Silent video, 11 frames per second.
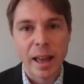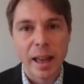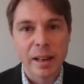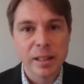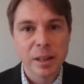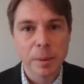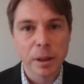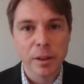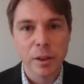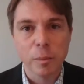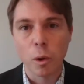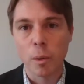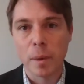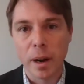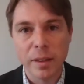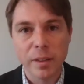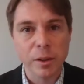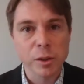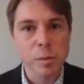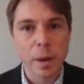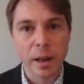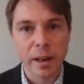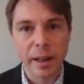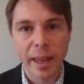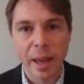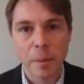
And typically, the more money that you spend in a